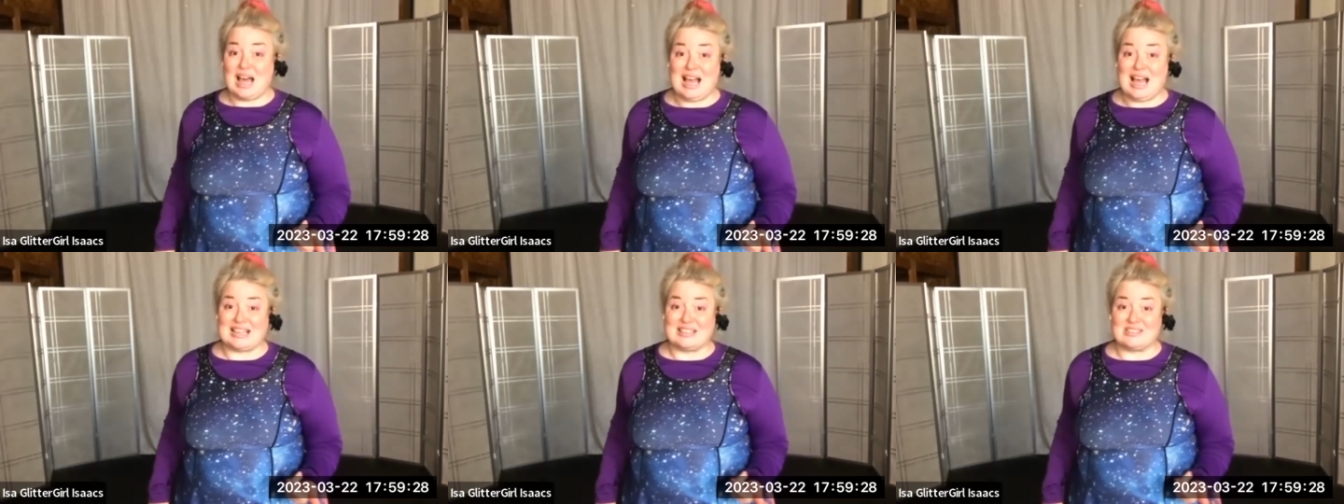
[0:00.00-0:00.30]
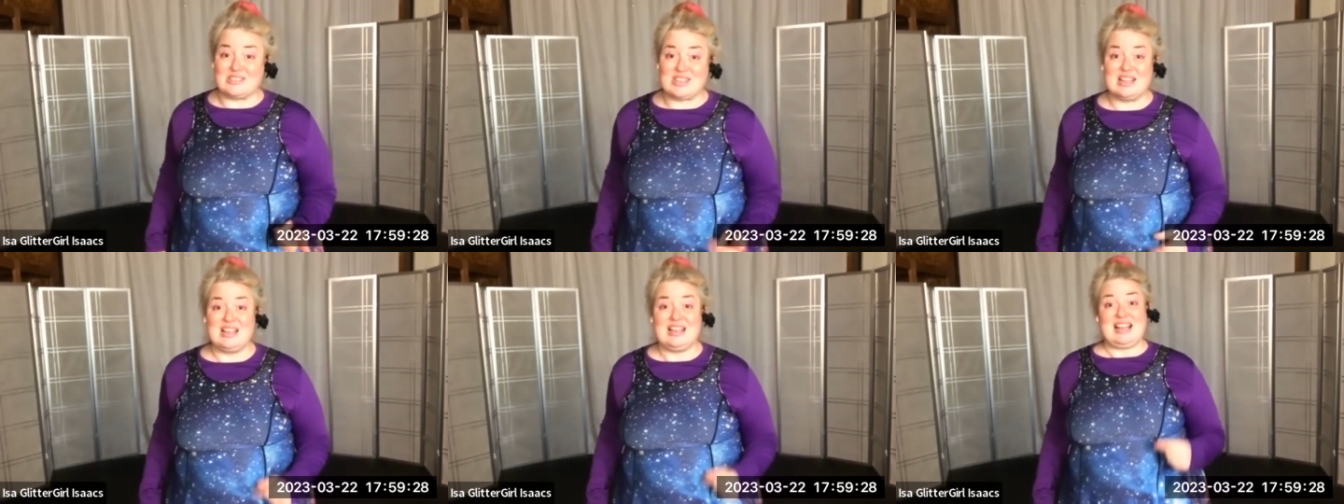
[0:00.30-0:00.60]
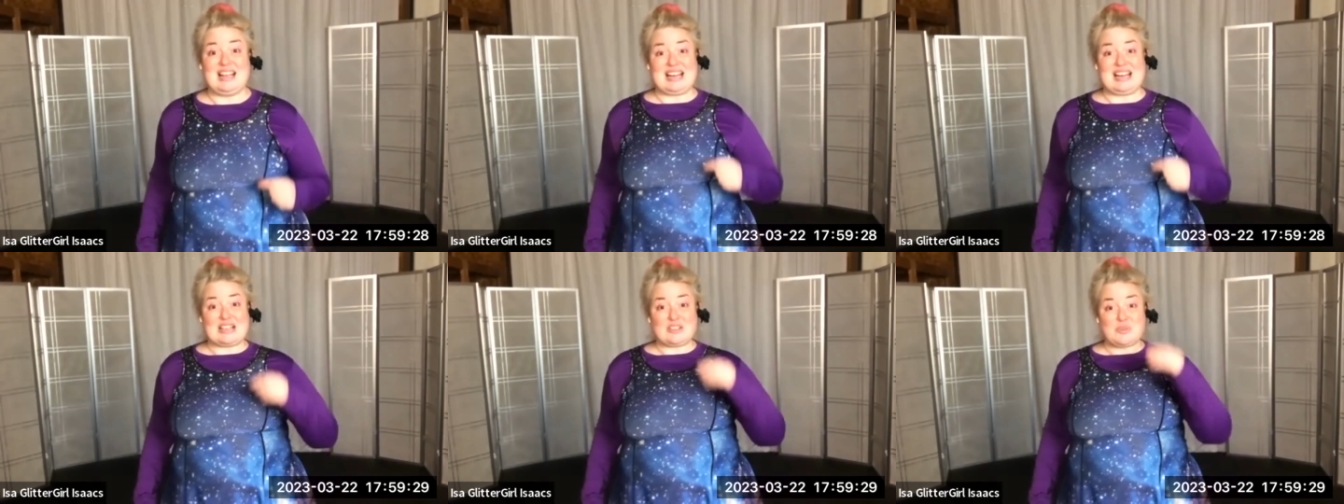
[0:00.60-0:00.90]
lines
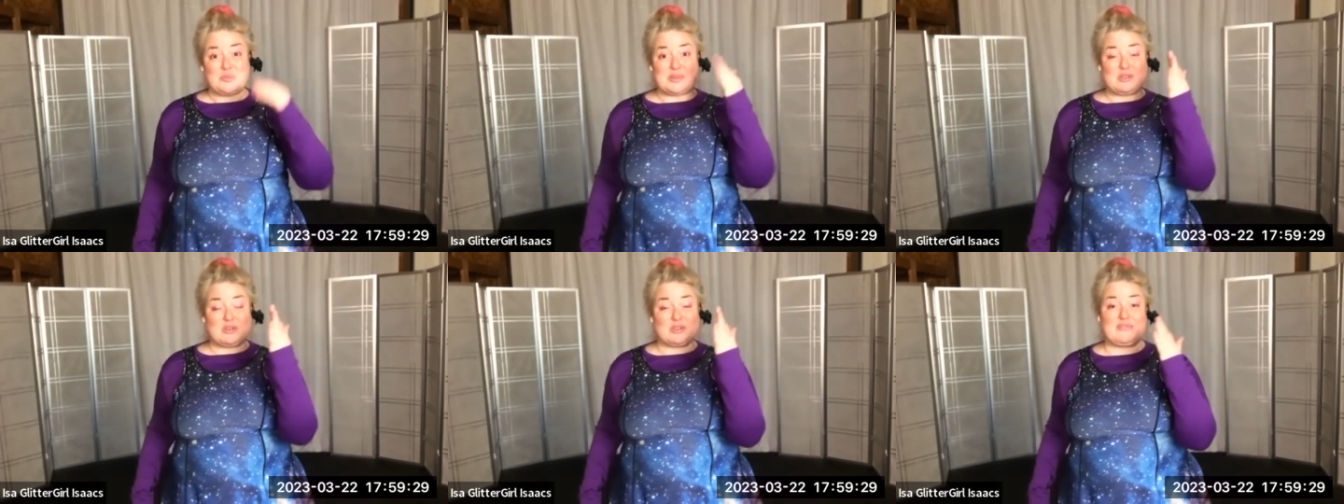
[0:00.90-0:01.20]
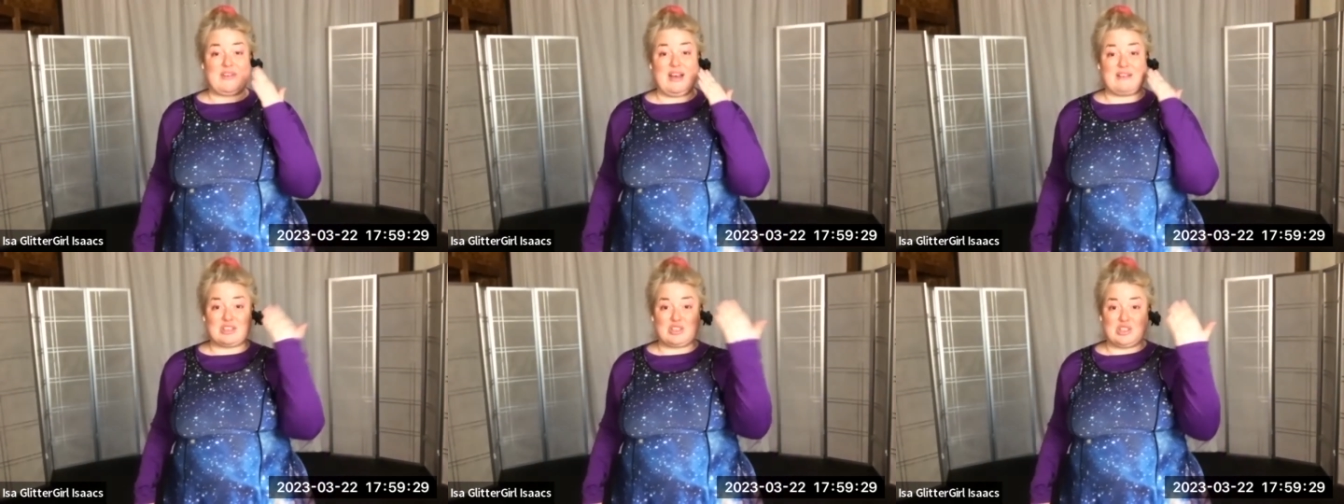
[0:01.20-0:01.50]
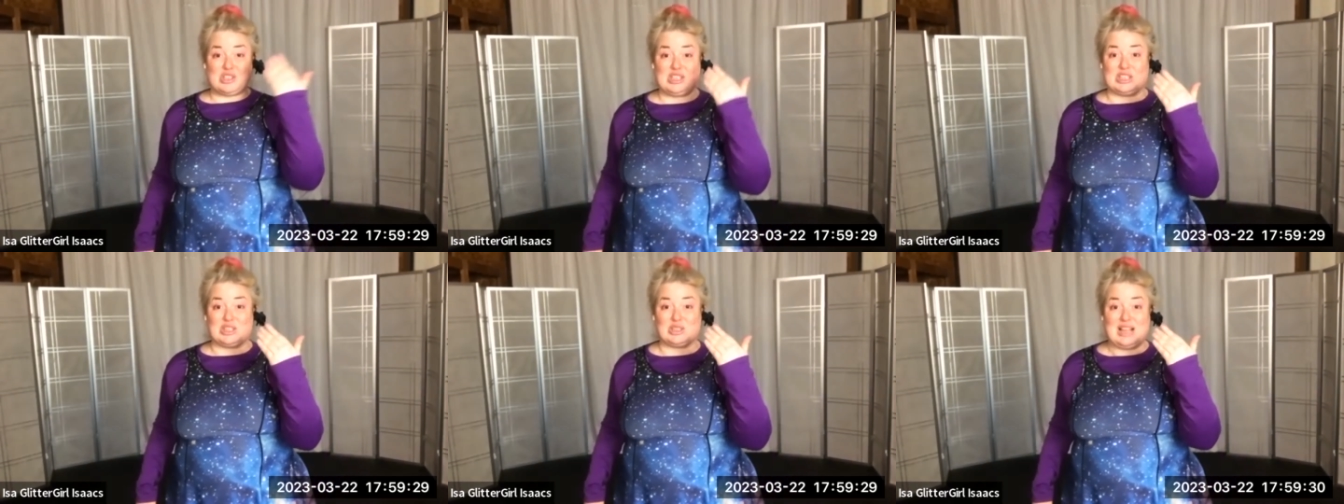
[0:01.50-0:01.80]
and as a result of having
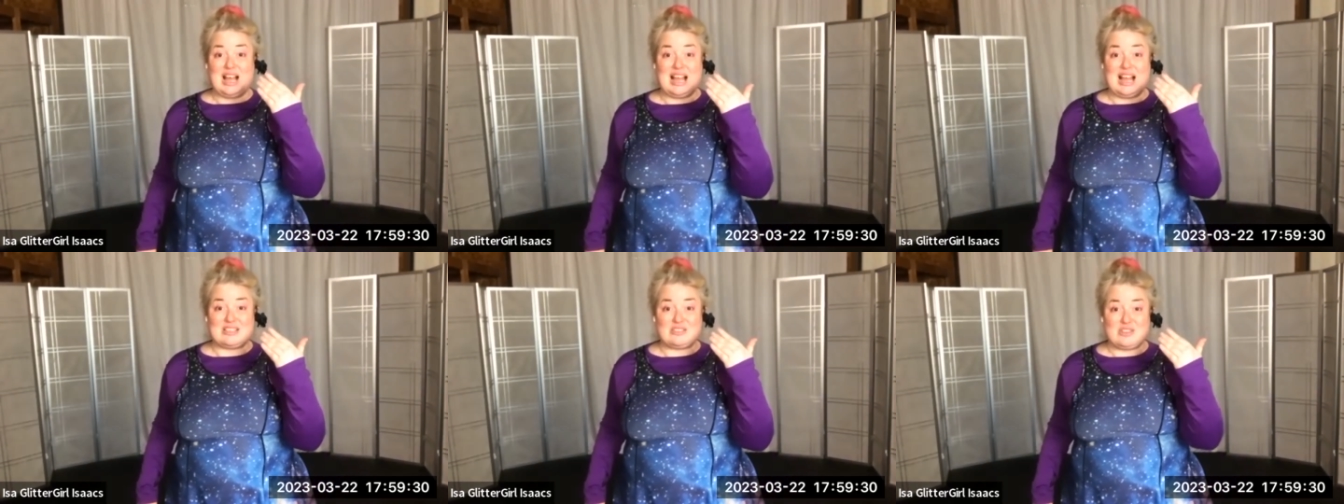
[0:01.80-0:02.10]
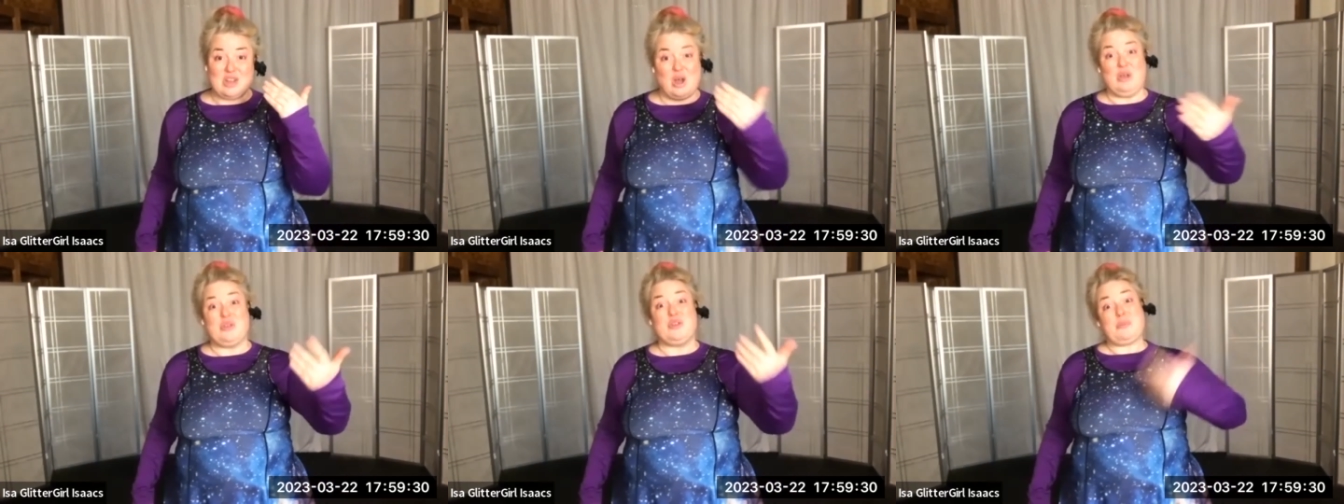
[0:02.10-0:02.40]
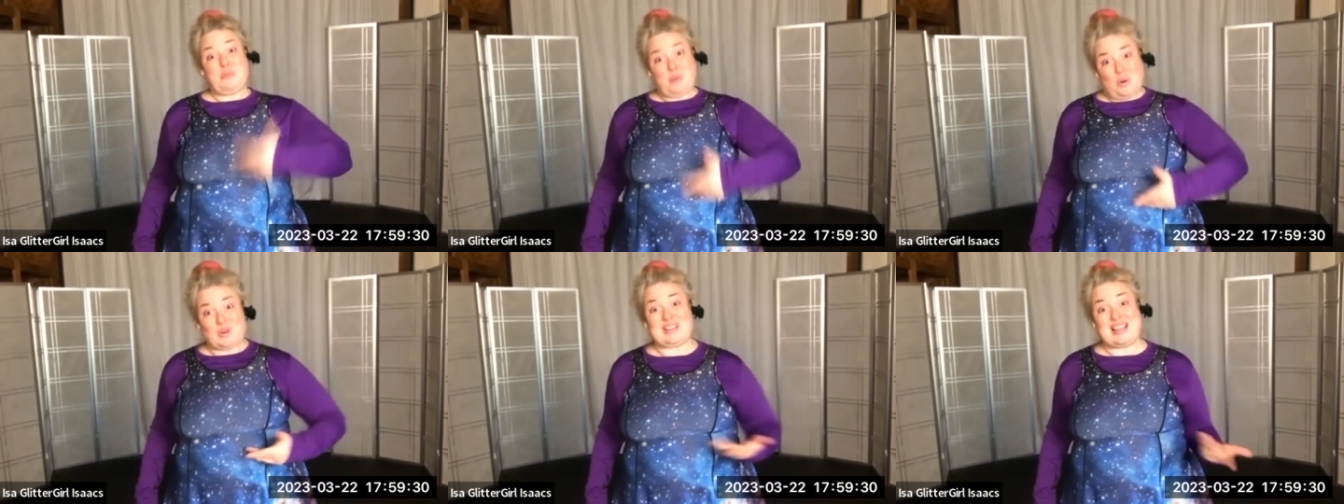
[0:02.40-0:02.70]
shittier lines
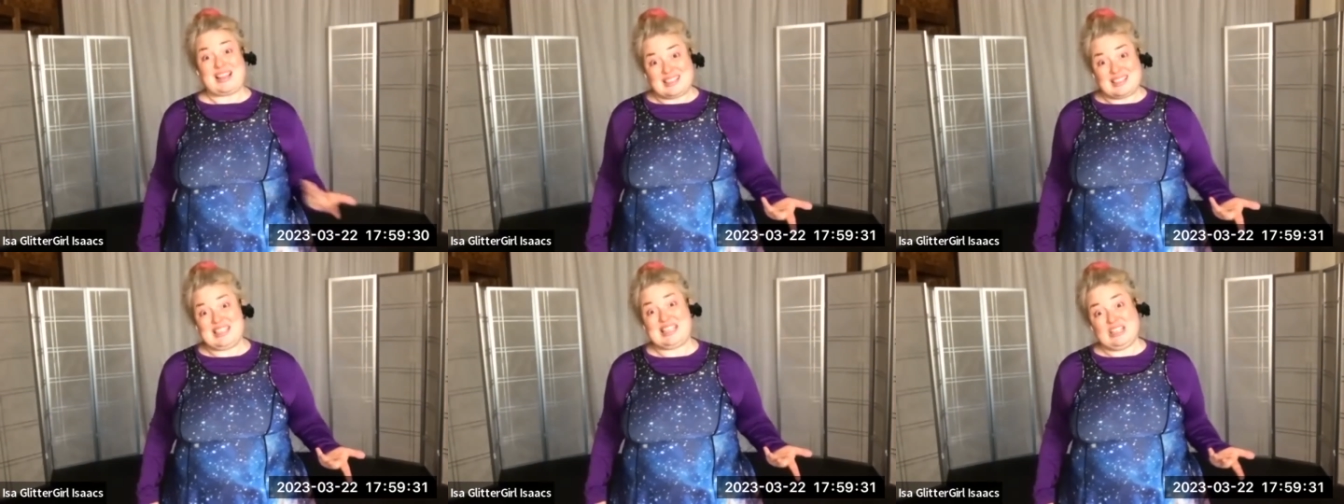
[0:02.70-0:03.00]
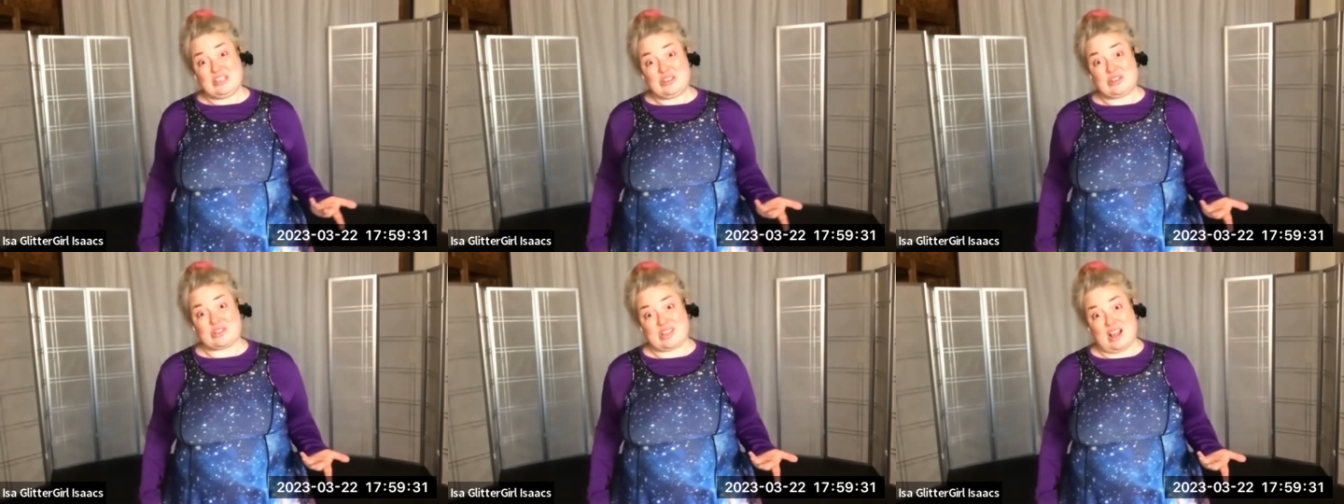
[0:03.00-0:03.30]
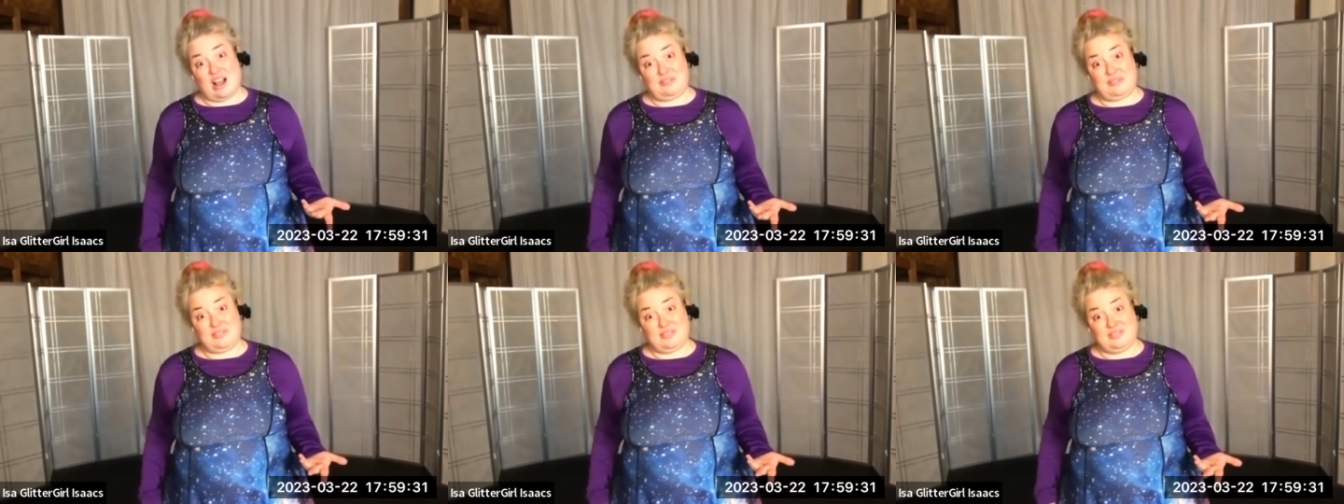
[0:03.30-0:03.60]
you're more likely to hit yourself